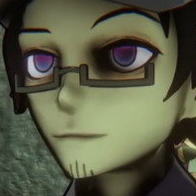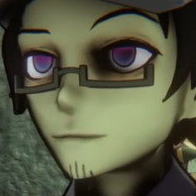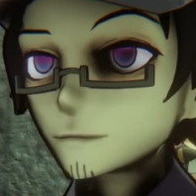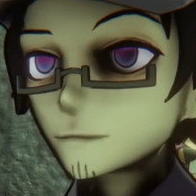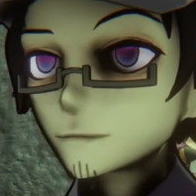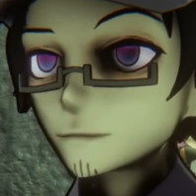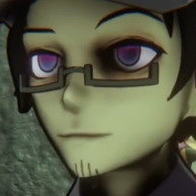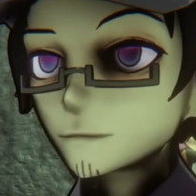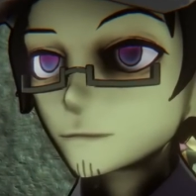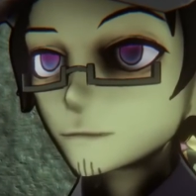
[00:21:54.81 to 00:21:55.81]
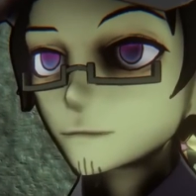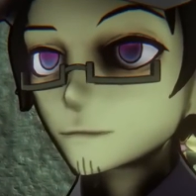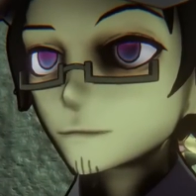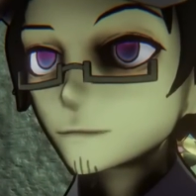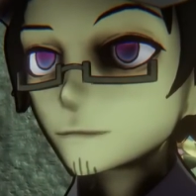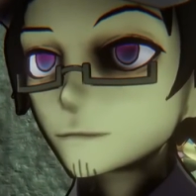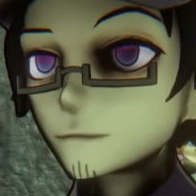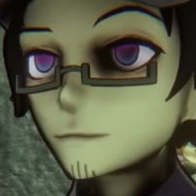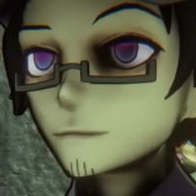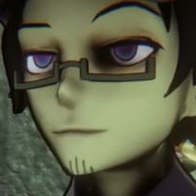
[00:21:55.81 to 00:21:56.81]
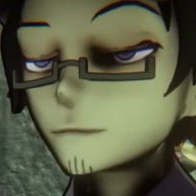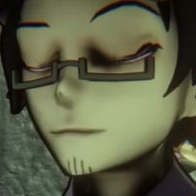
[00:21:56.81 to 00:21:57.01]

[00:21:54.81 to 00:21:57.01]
(silent)